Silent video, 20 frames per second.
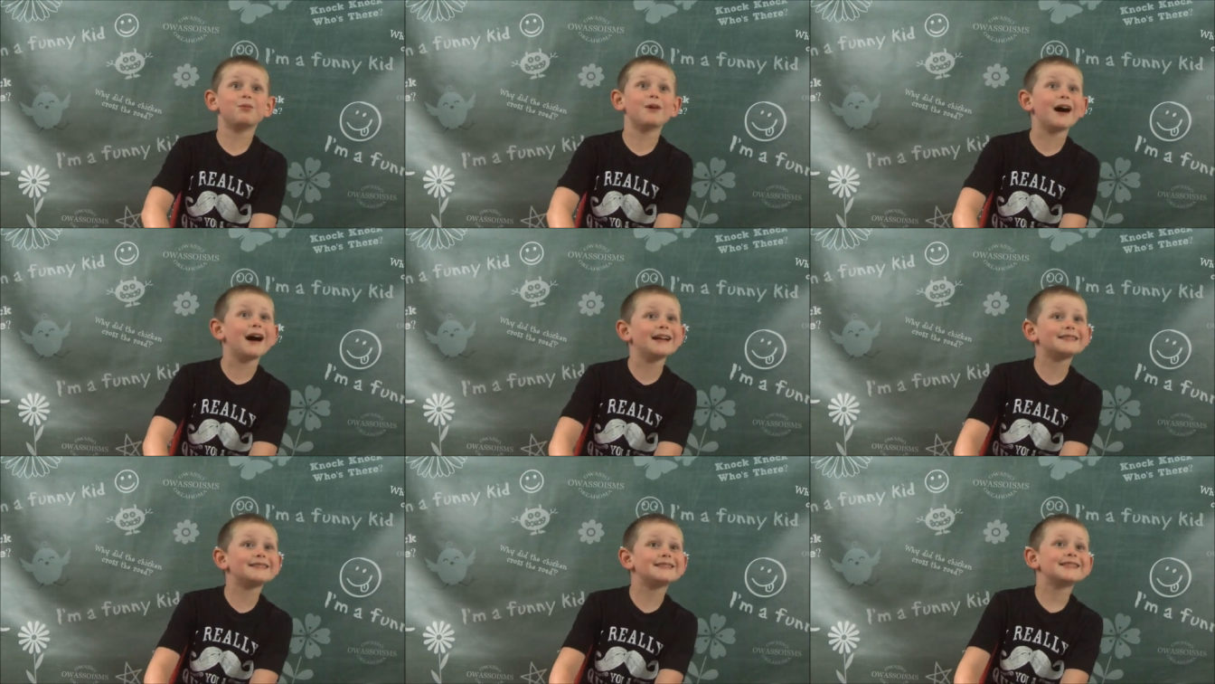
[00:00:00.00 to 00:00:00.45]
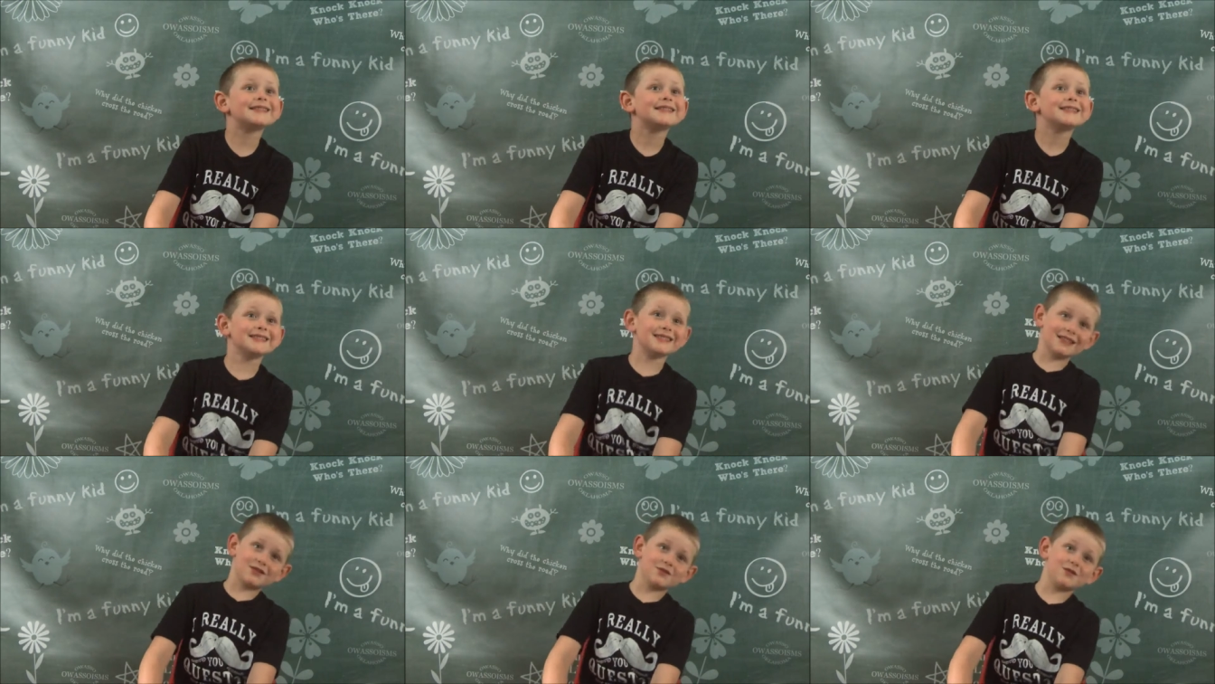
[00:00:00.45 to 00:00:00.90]

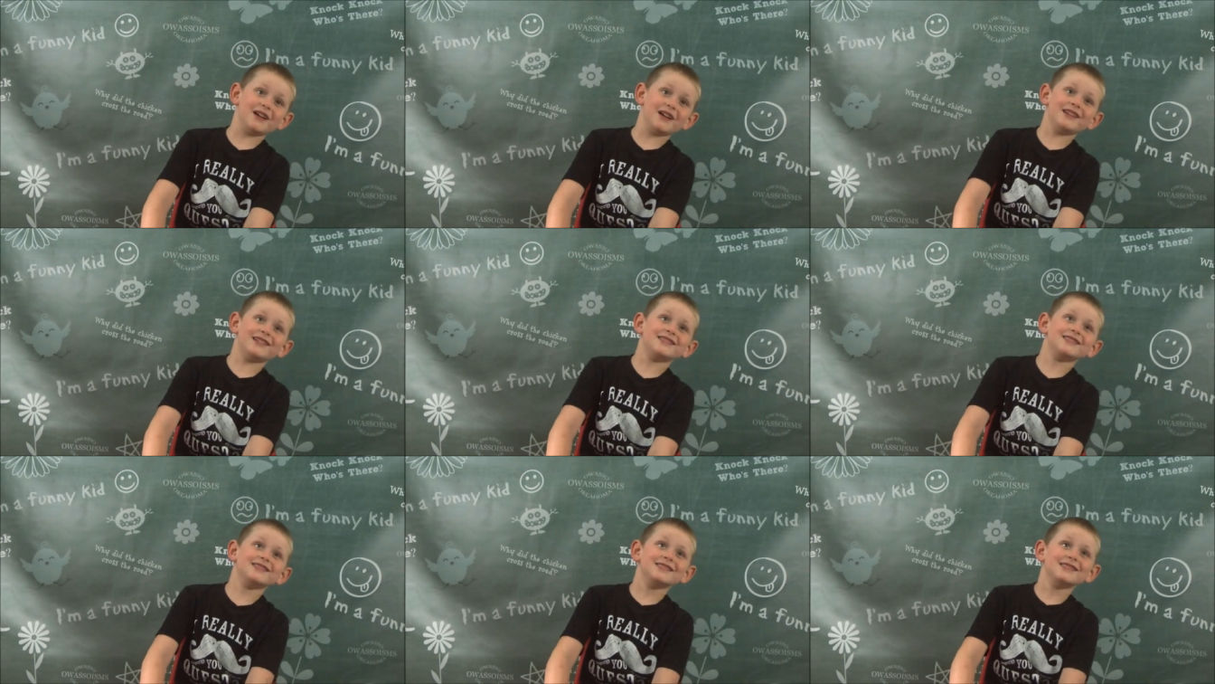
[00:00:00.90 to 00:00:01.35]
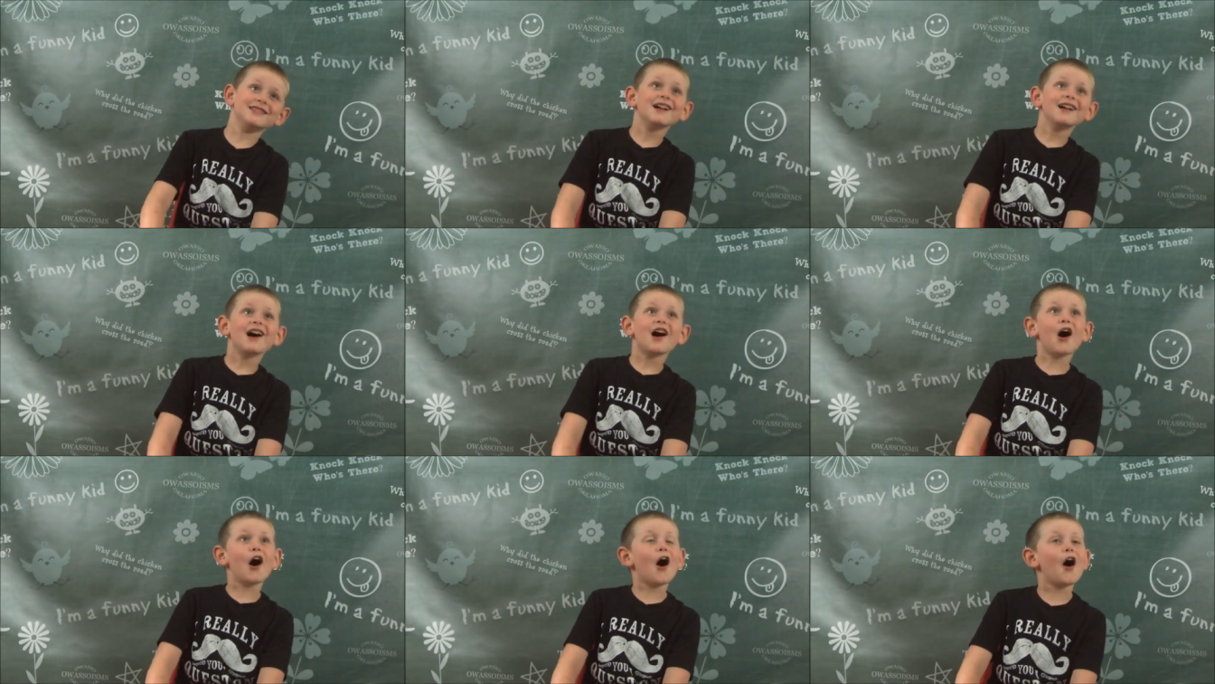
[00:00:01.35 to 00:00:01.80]
But guess what? What?
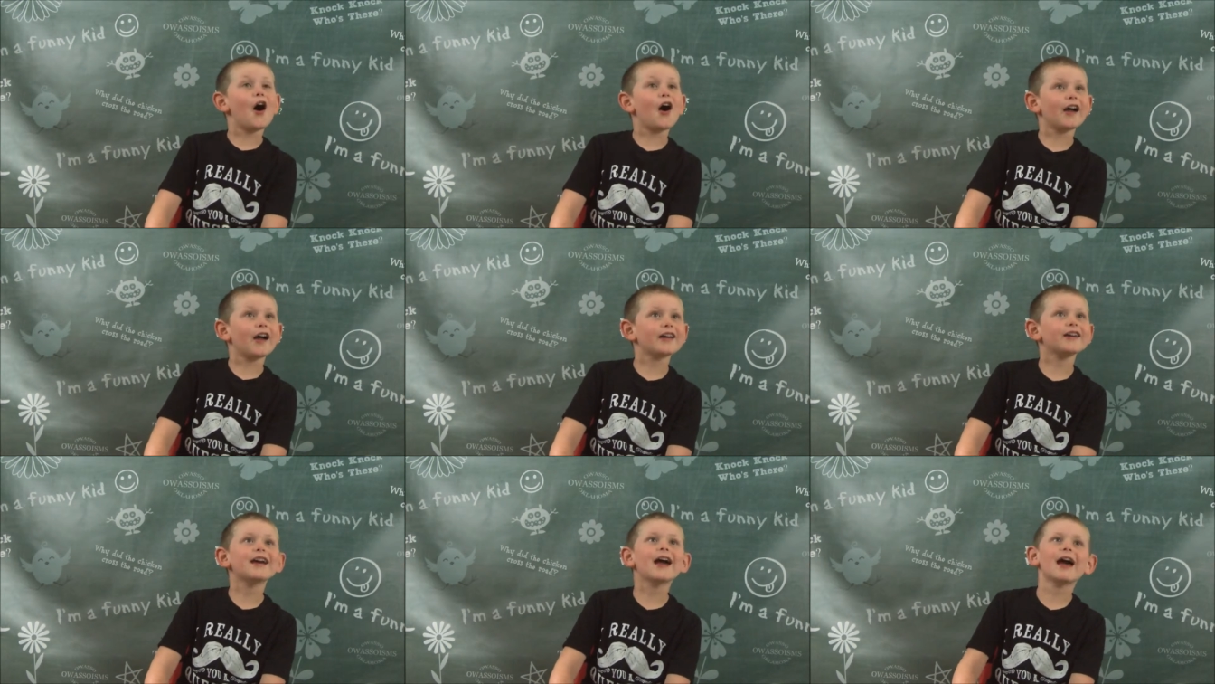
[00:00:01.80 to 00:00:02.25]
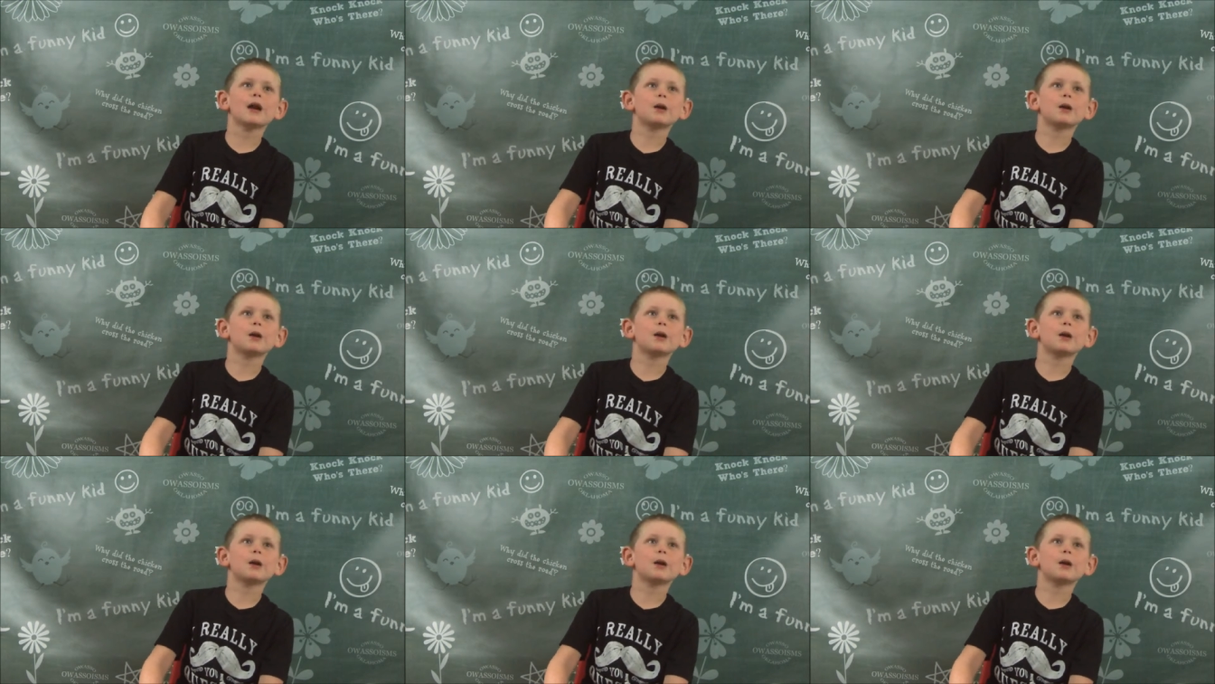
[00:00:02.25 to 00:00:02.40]
I